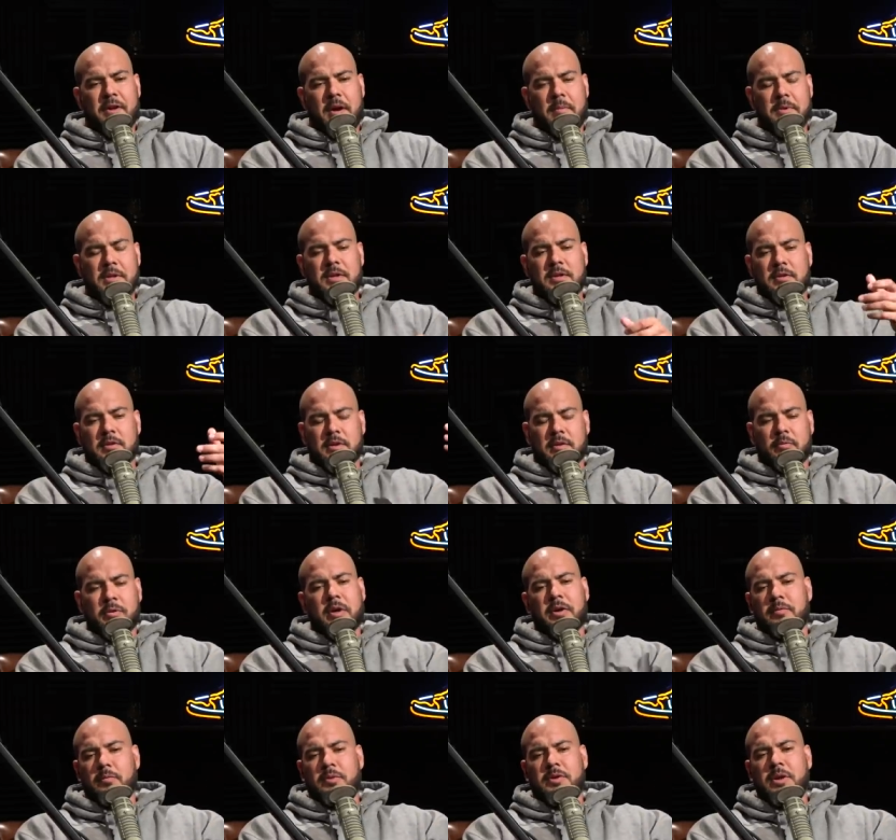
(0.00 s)
that, we
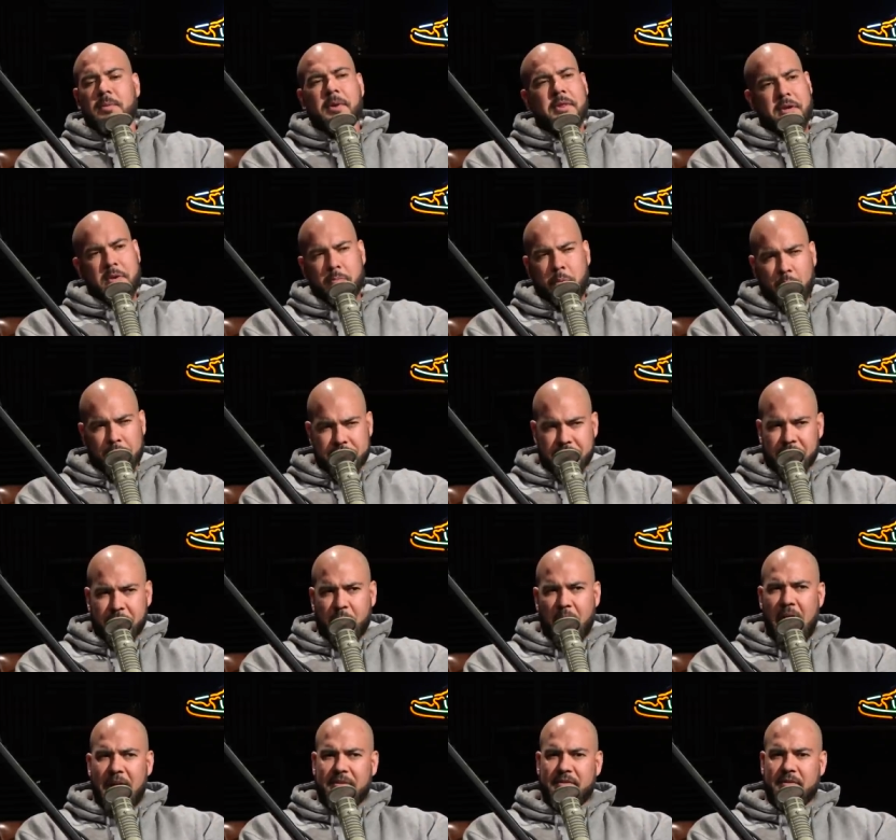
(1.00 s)
talk about the importance of
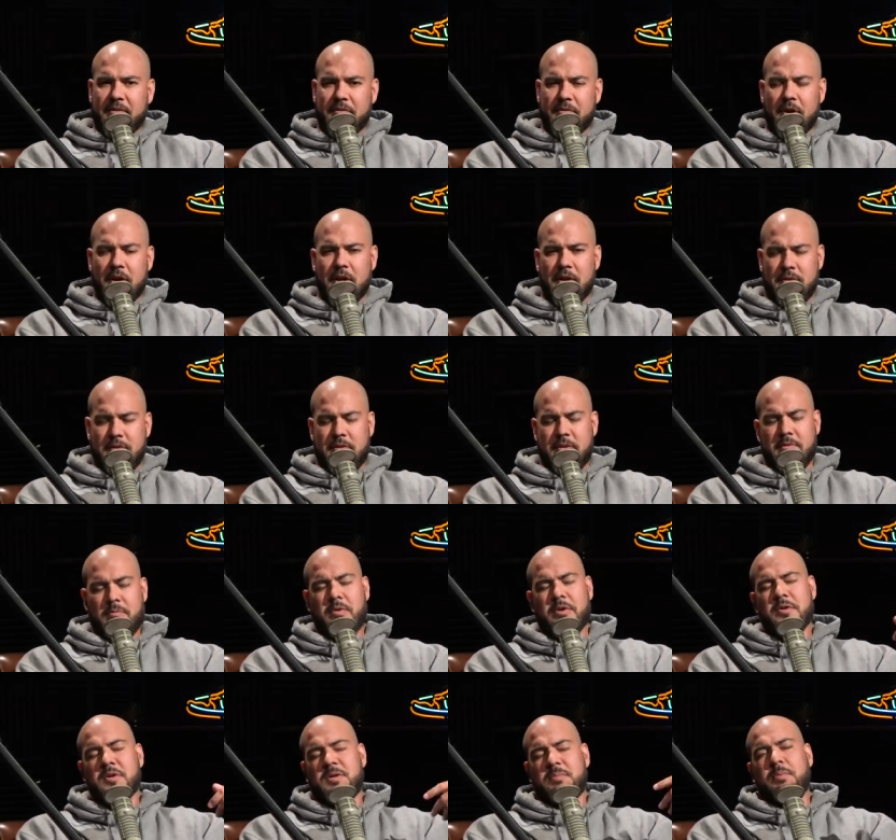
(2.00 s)
practice, right? And
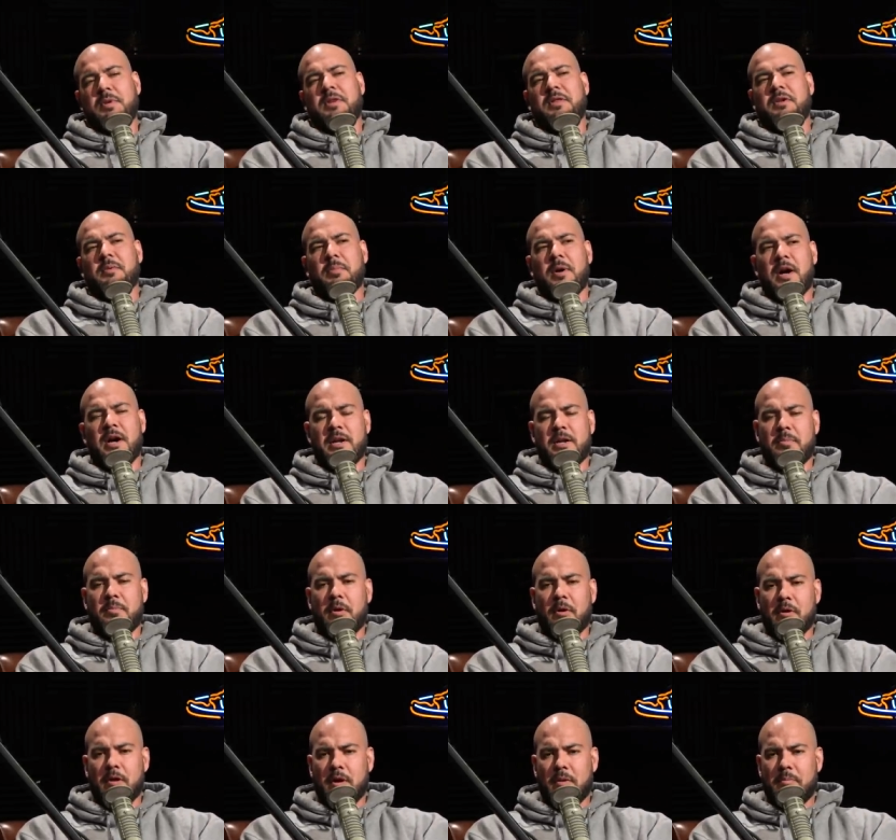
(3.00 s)
when you split the body
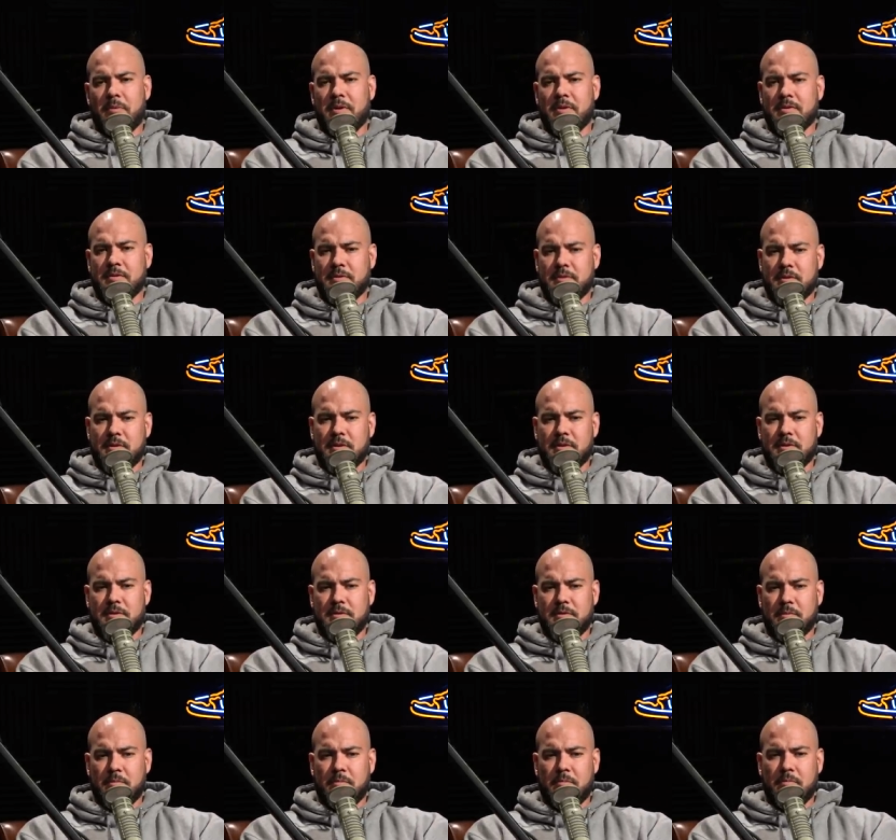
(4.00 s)
part up in
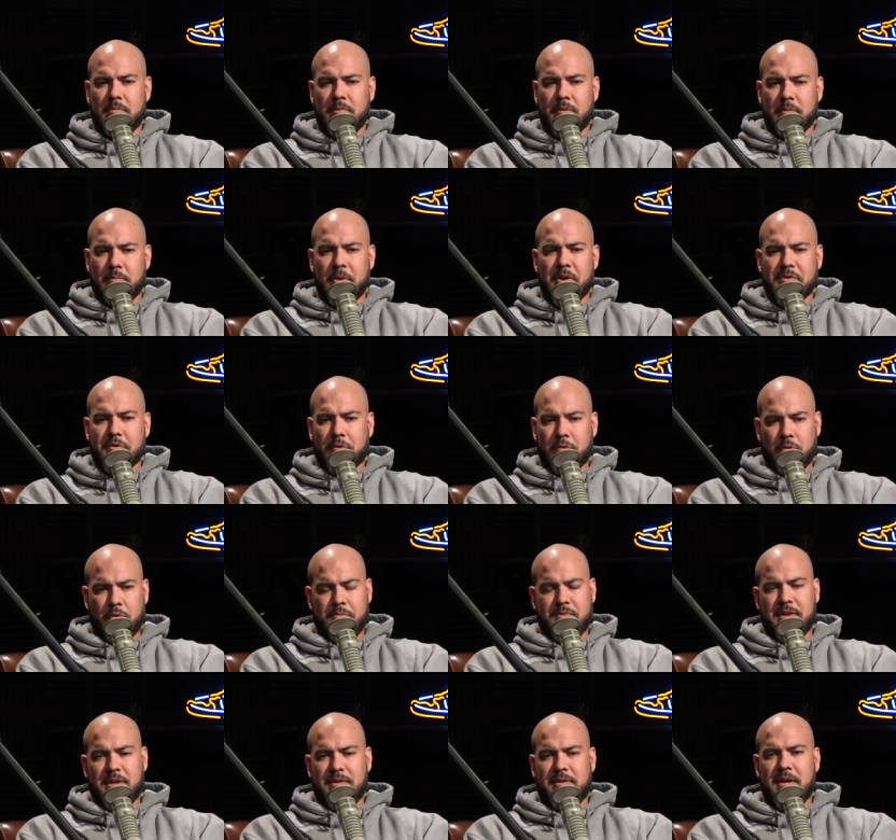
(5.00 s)
muscle
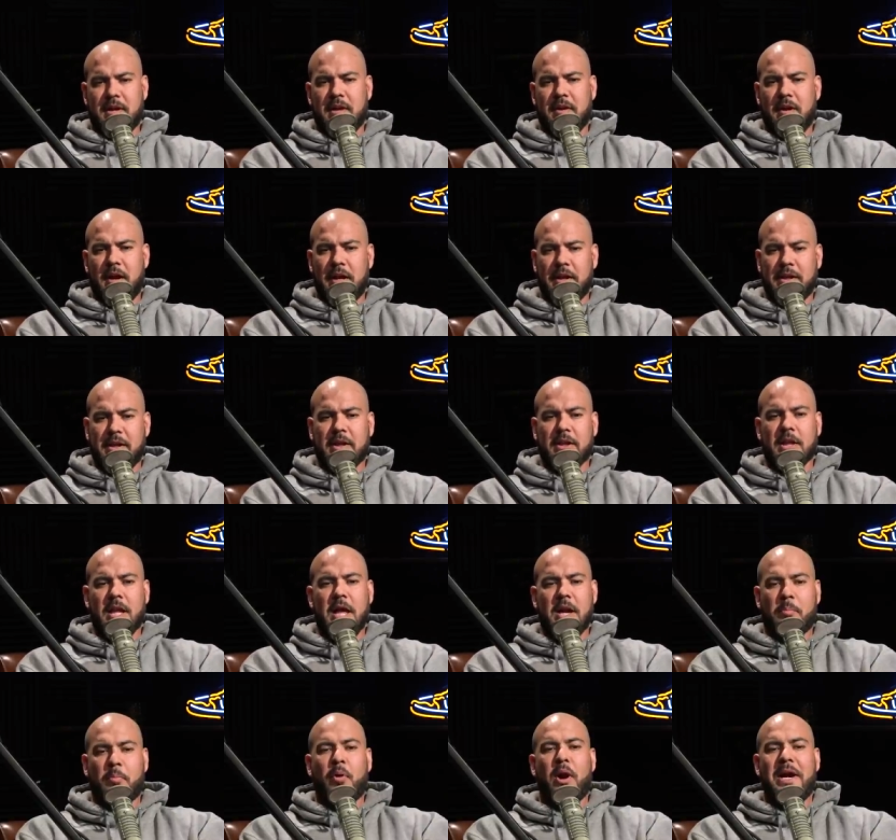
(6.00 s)
groups like that, I get a
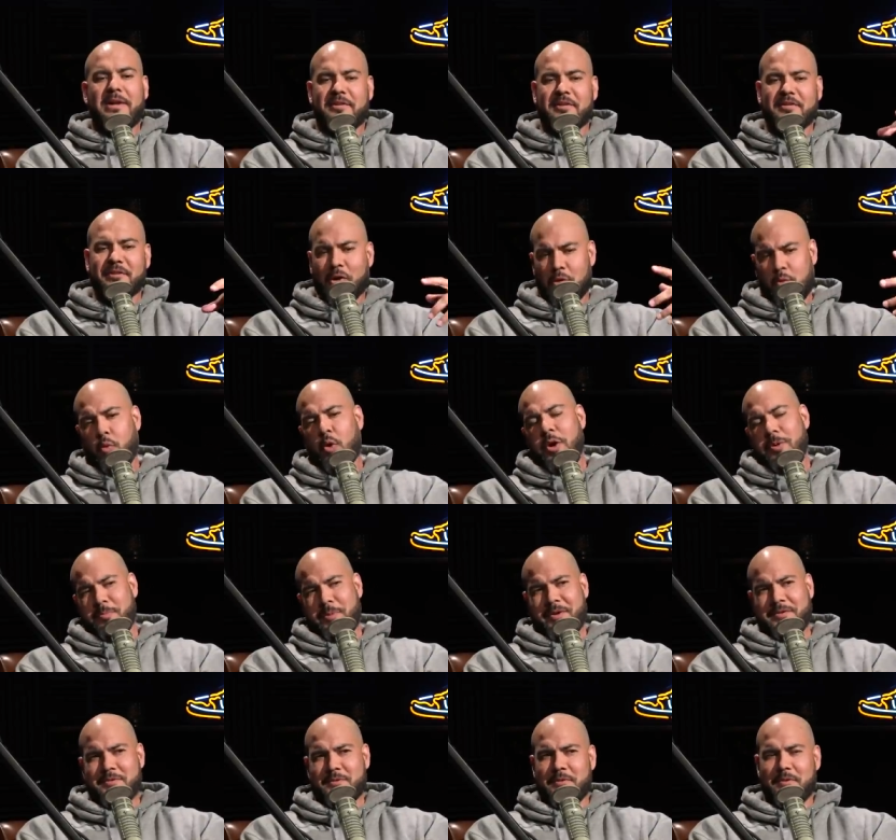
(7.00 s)
lot of practice on one
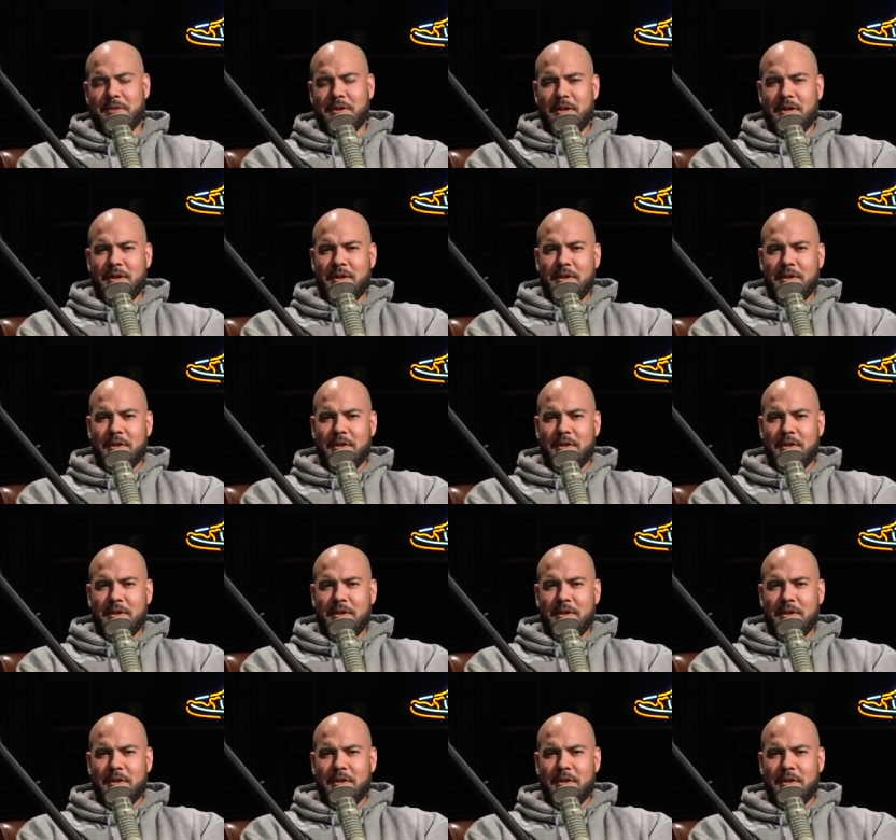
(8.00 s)
muscle.